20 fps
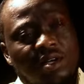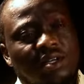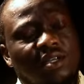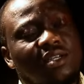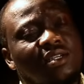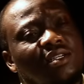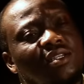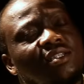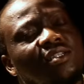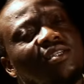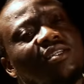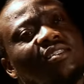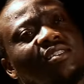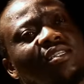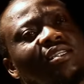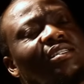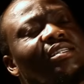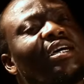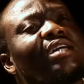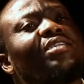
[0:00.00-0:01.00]
Is
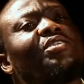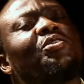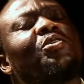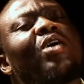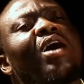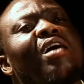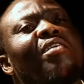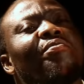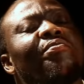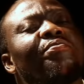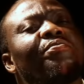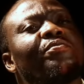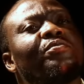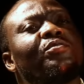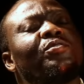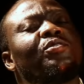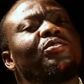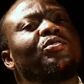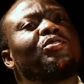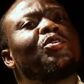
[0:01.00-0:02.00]
it that you have
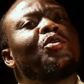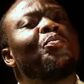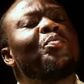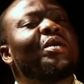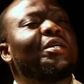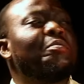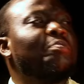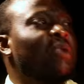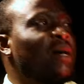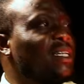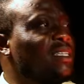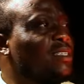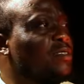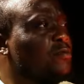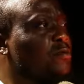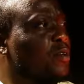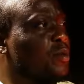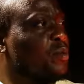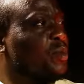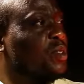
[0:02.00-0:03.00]
so much passion
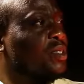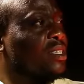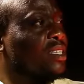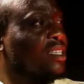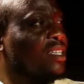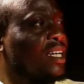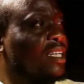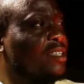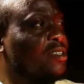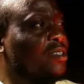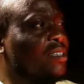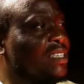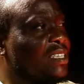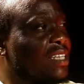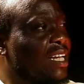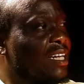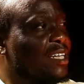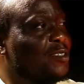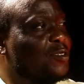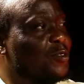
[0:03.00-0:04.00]
for music that you
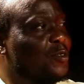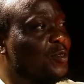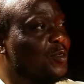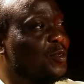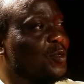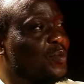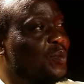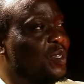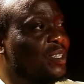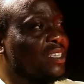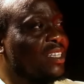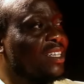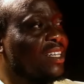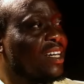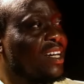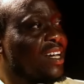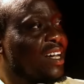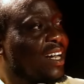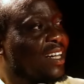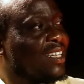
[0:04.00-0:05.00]
decided to do music
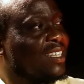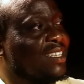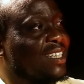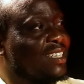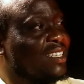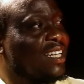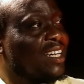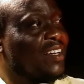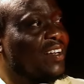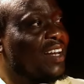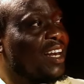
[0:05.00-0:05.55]
at the tertiary